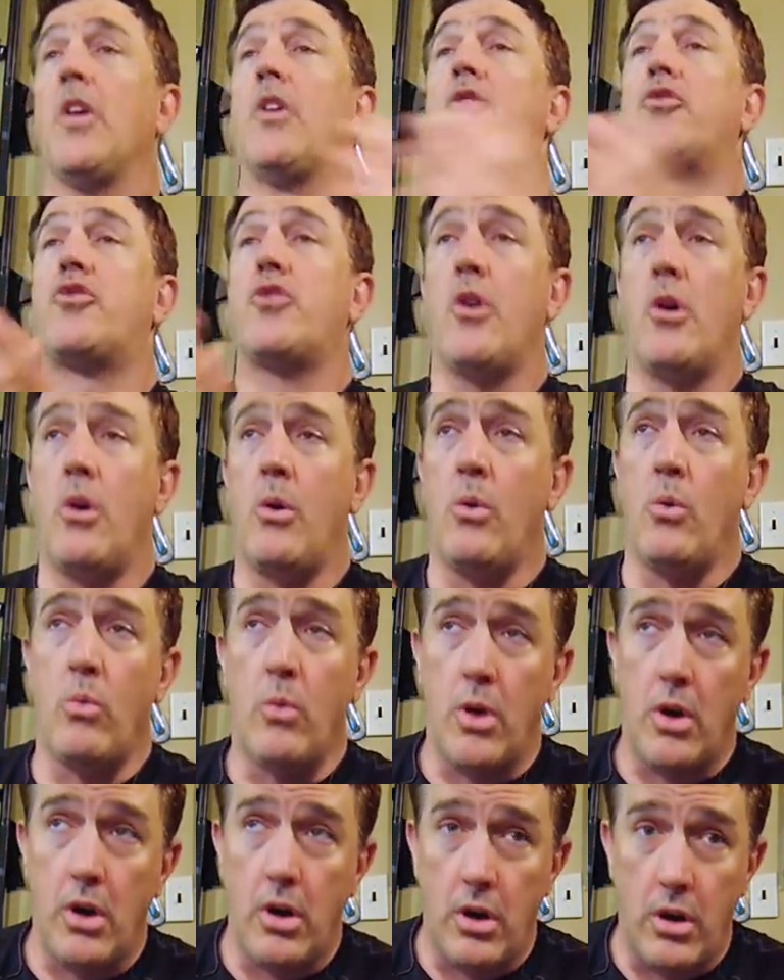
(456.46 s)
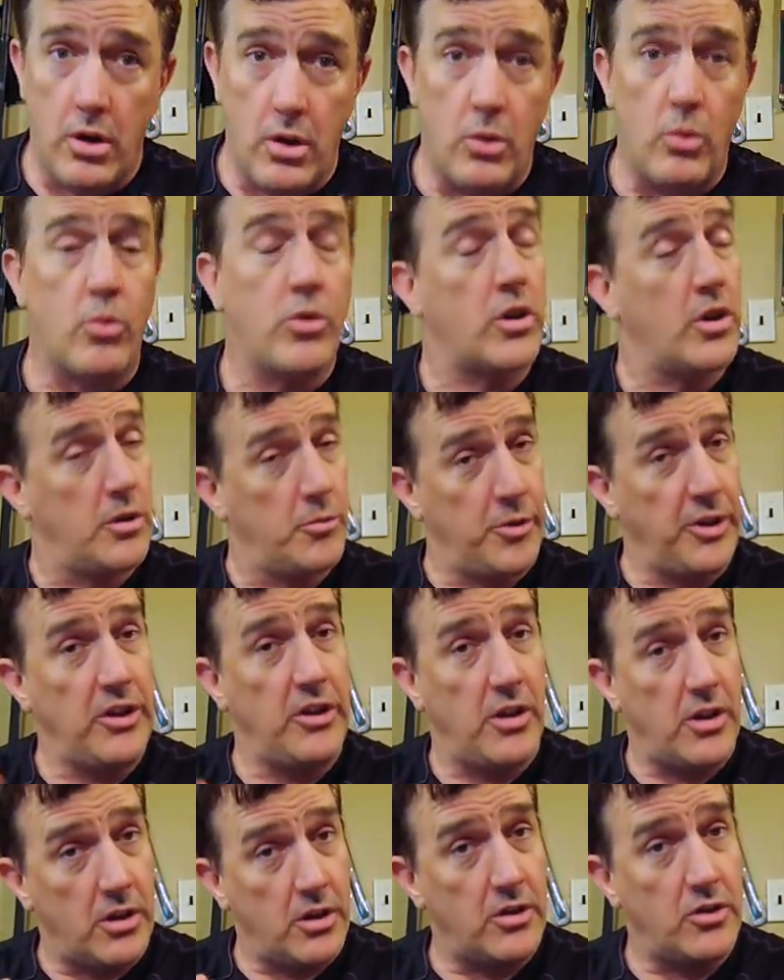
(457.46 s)
so we're going to be
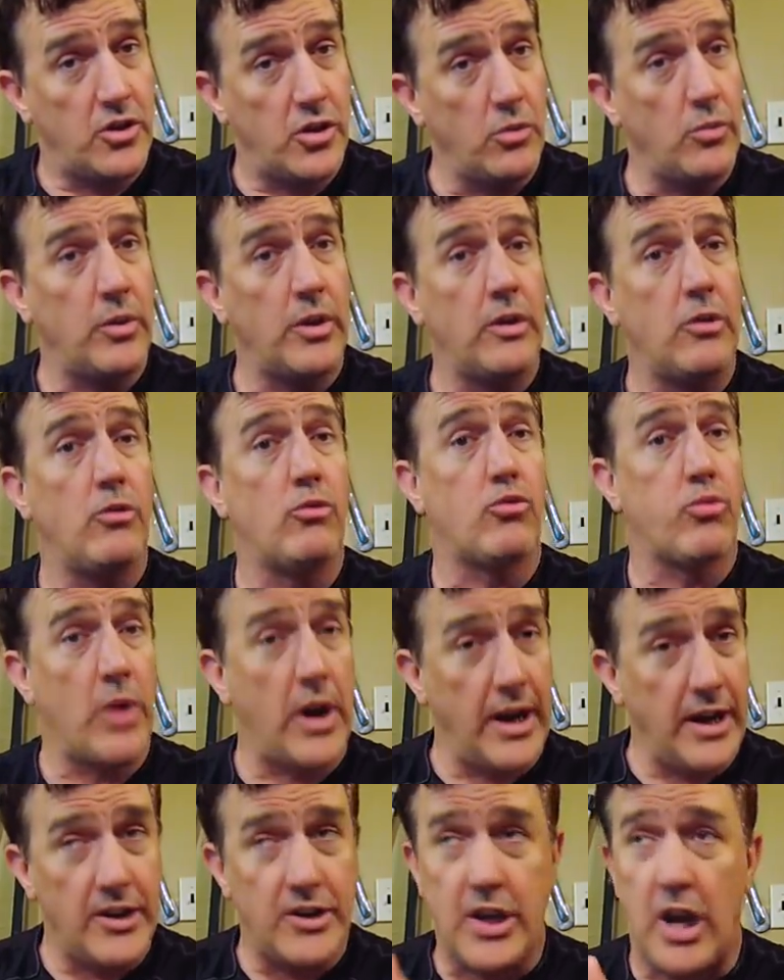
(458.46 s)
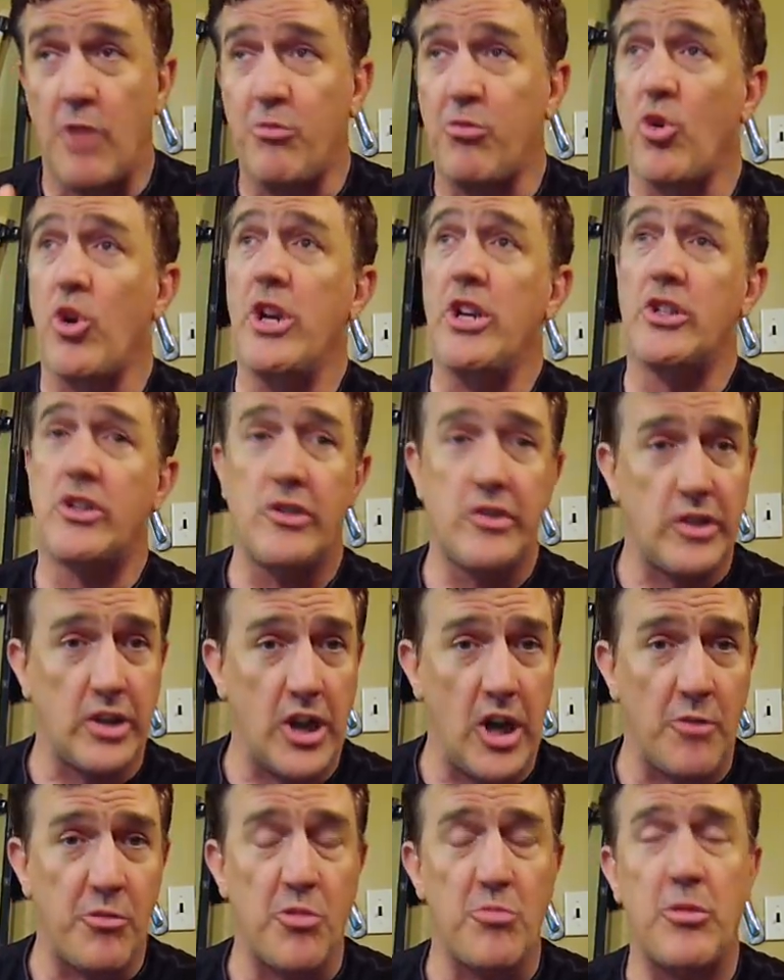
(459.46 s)
doing range operations in a
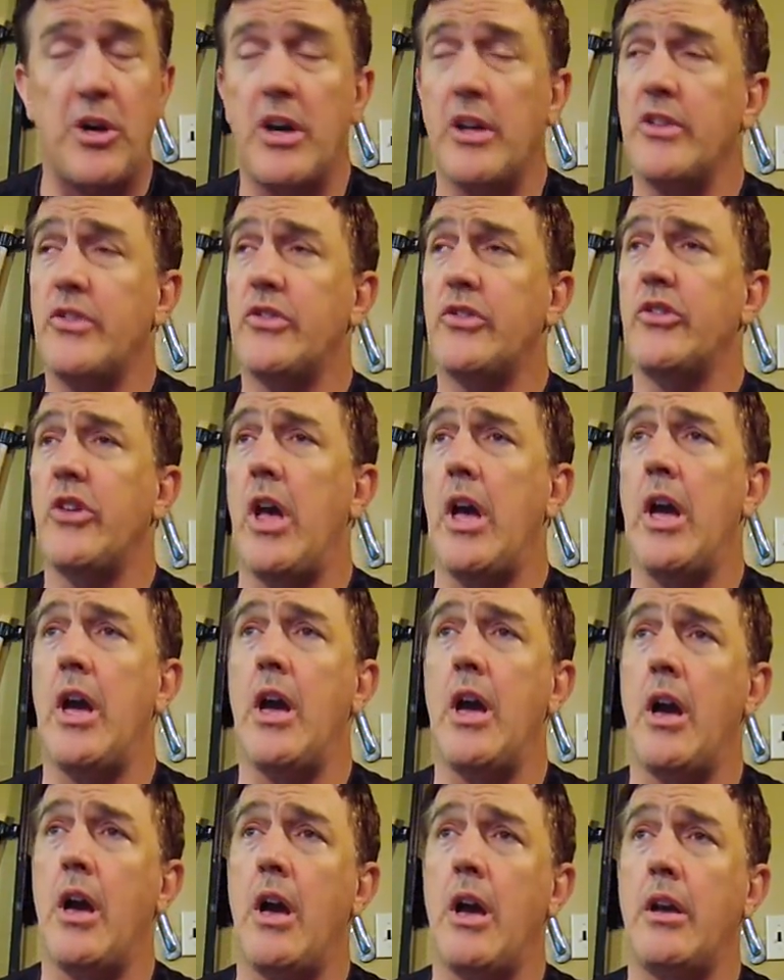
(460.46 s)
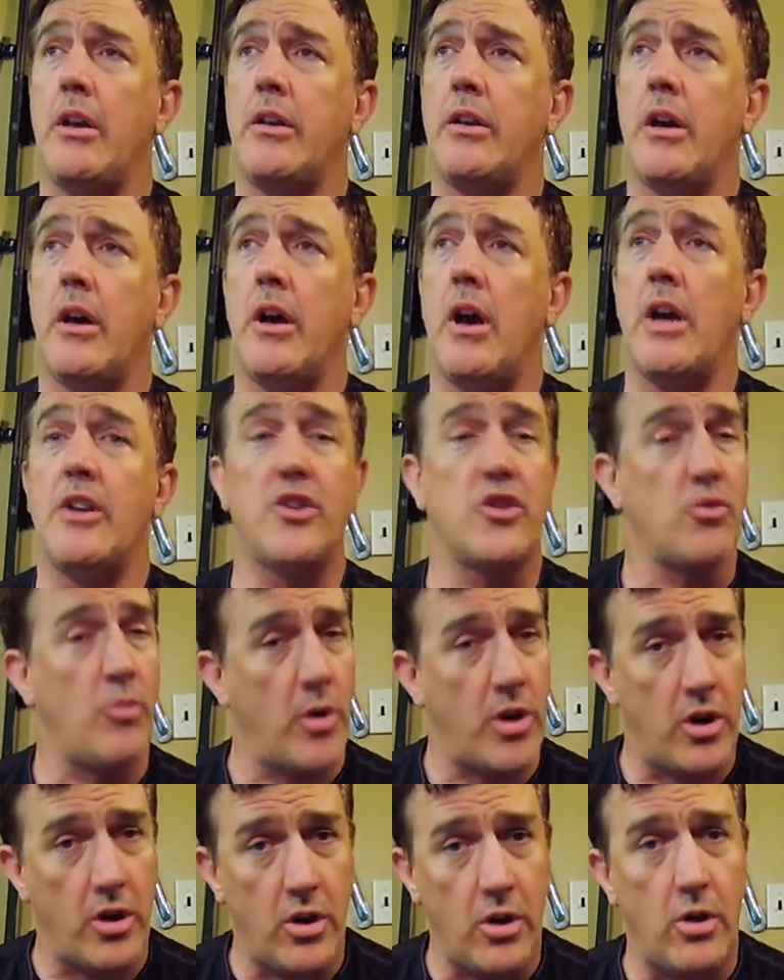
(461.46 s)
couple months, and I just
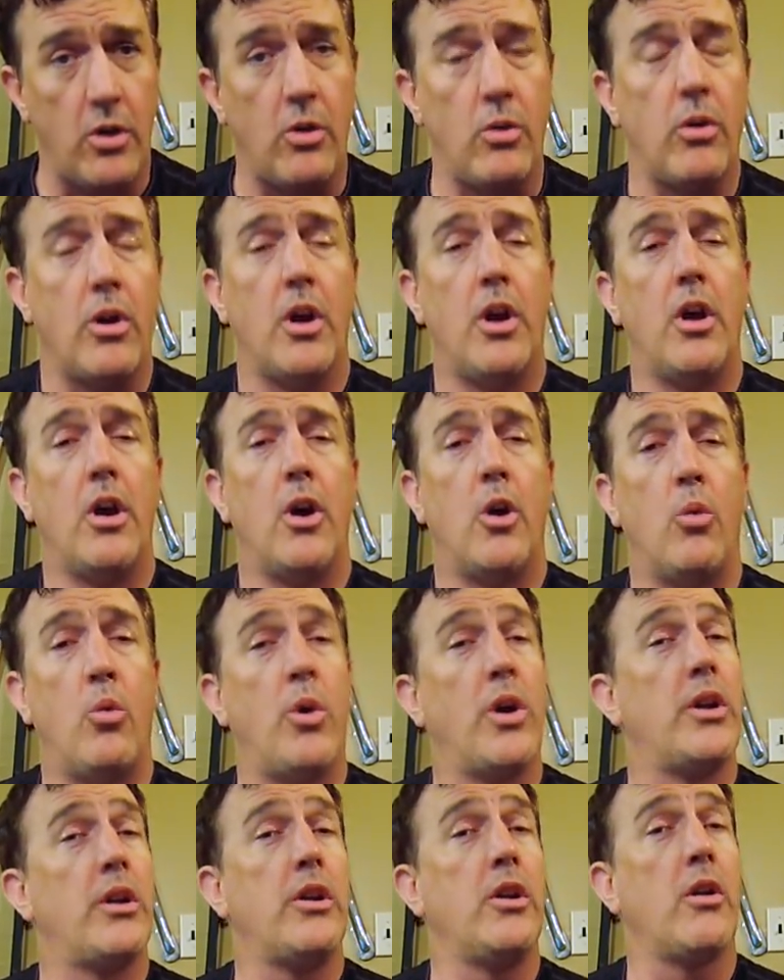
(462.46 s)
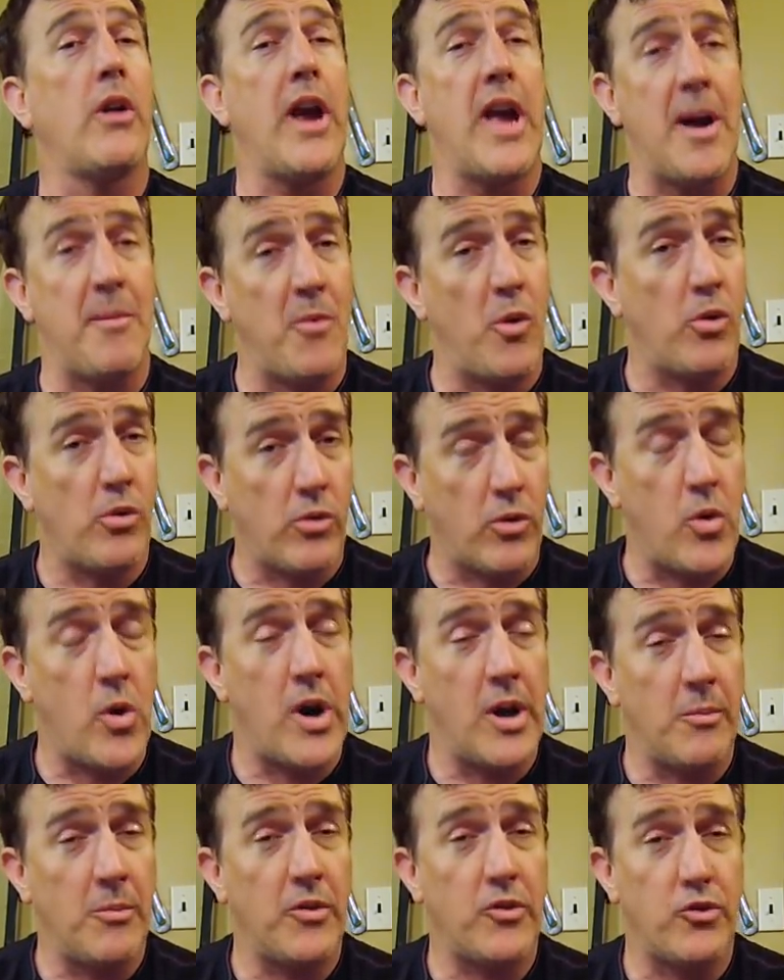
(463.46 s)
want to know what your ammo
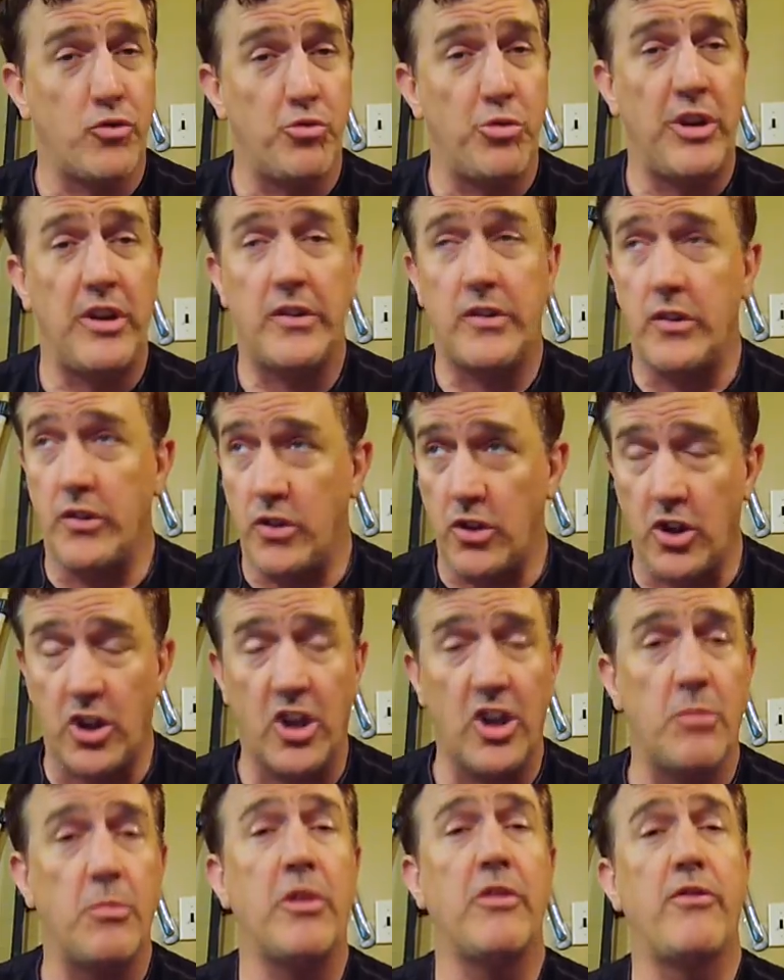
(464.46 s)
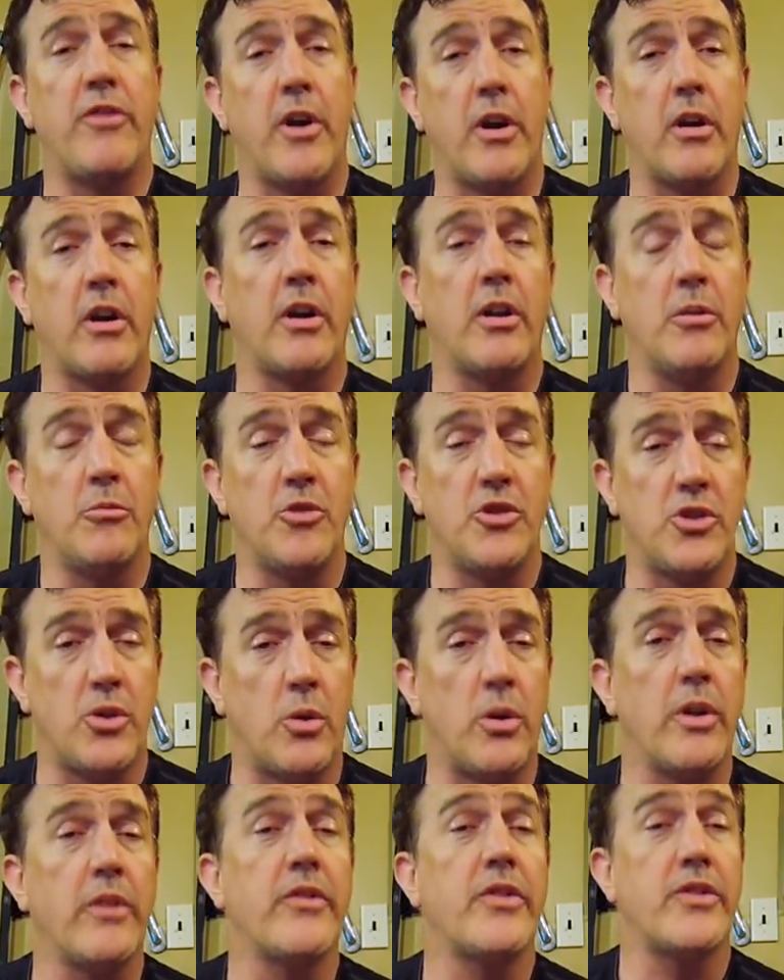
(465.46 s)
requirements would be, since you're going to be firing the
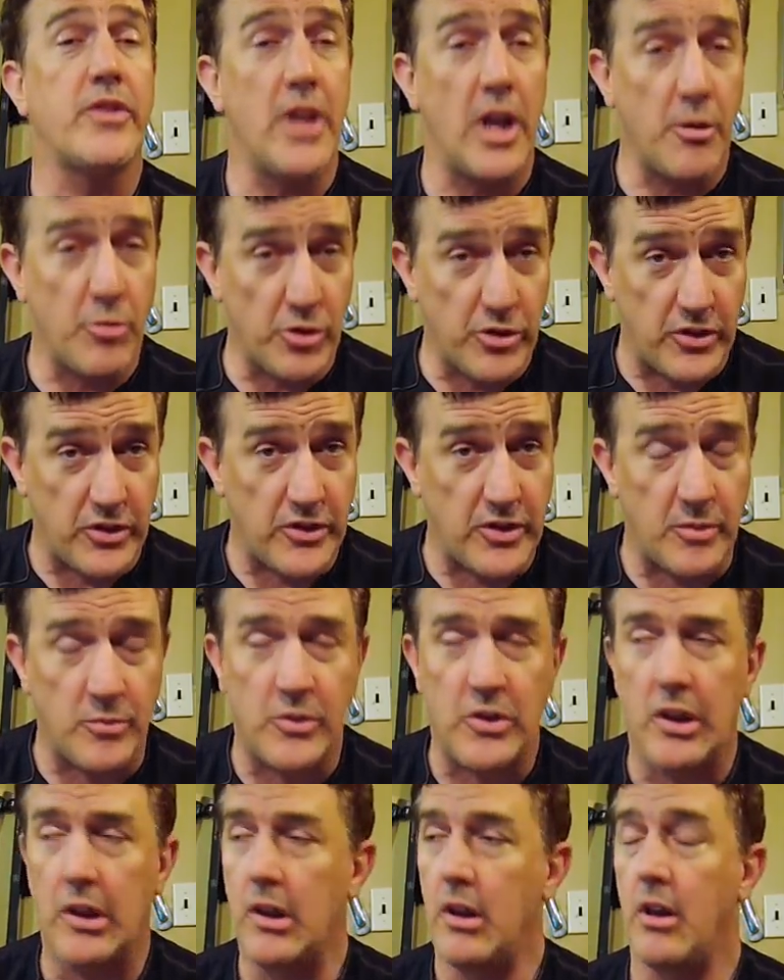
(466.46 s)
majority of the sniper systems.